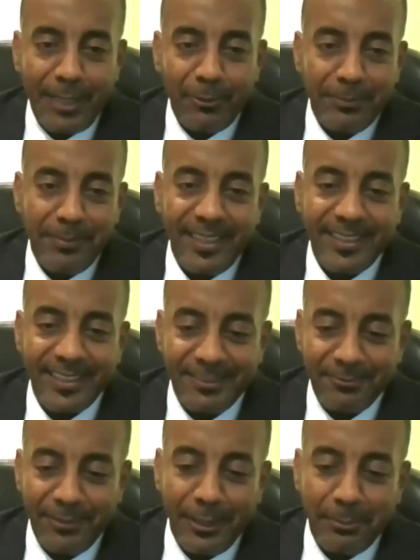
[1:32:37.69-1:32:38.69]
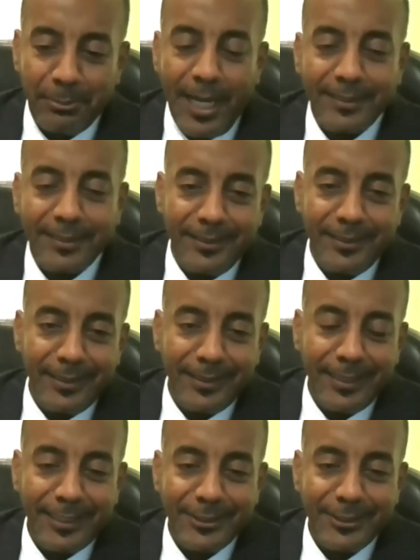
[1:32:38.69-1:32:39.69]
I would make it very practical
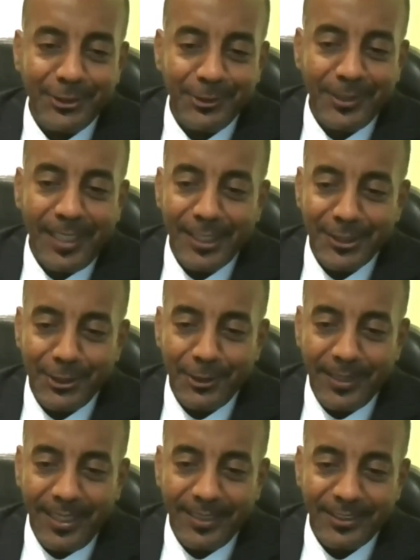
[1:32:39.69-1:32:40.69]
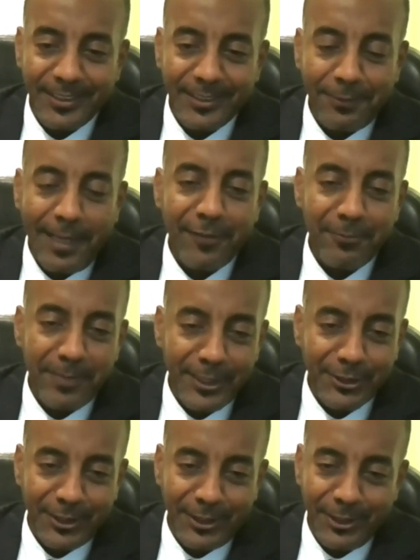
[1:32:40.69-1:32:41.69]
and let you guys know that just 5
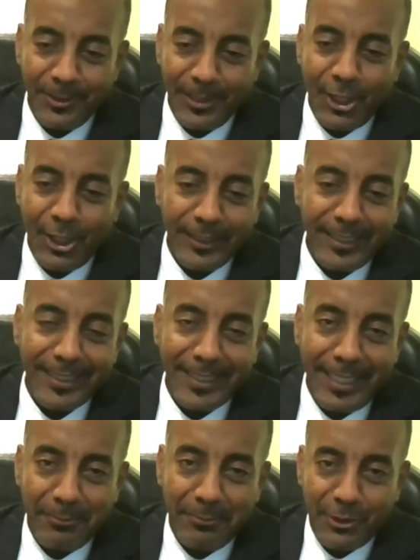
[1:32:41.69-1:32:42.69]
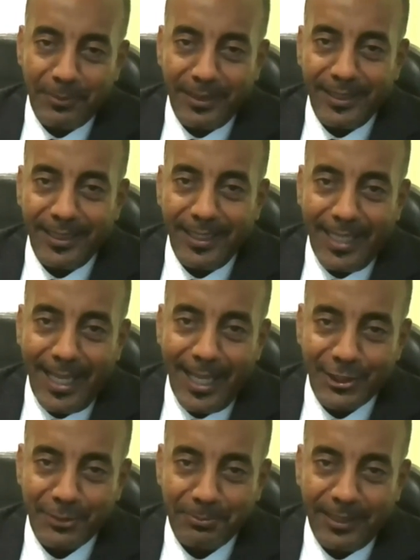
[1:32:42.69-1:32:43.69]
minutes ago, a colleague came to me and
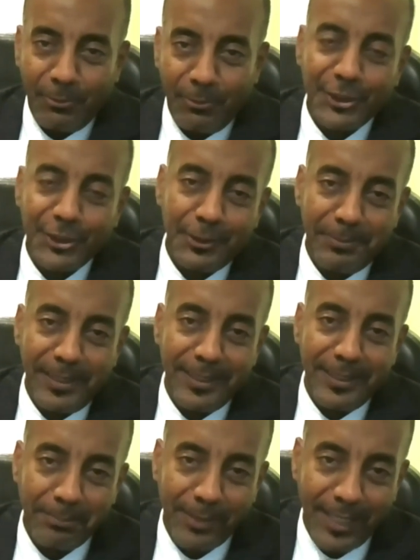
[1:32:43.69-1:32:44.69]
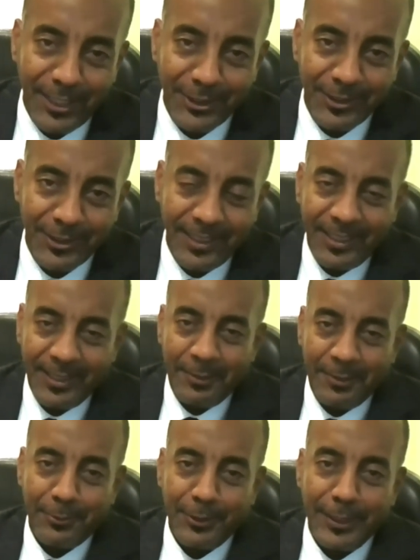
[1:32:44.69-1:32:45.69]
asked me what should be the pledge
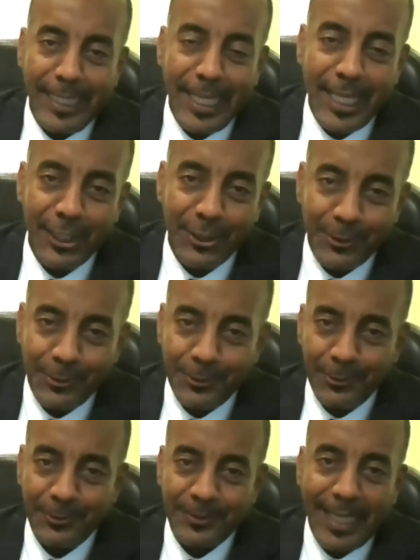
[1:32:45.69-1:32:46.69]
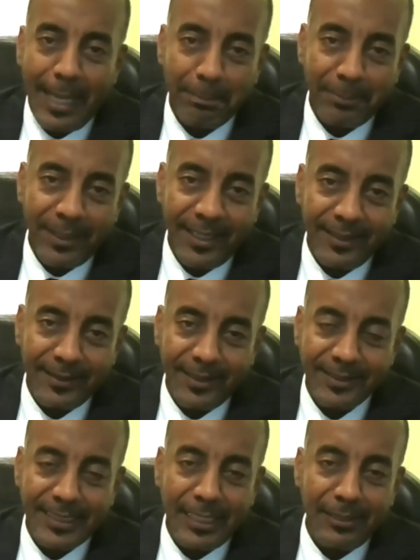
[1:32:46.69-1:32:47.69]
for an AU campaign
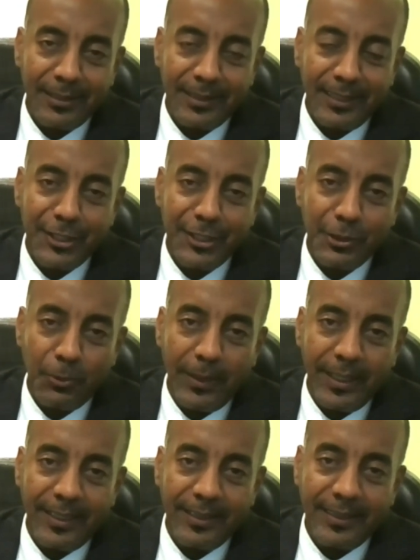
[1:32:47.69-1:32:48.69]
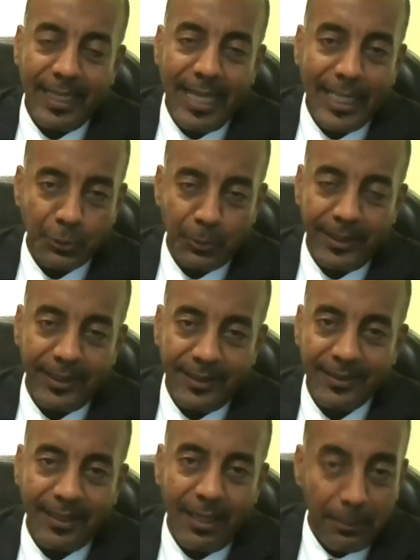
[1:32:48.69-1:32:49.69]
that's currently underway as
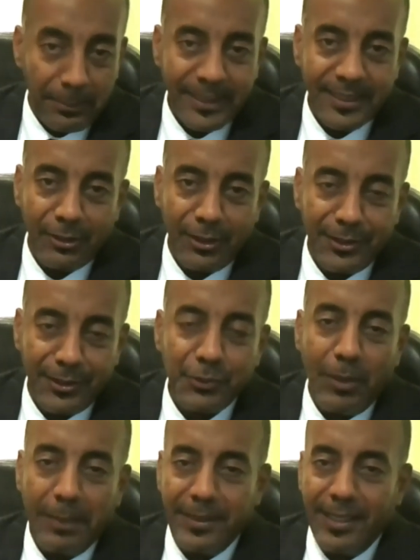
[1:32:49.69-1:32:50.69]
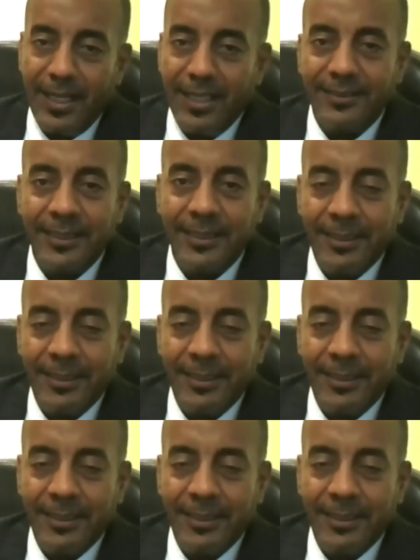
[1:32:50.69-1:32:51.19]
we are meeting on this webinar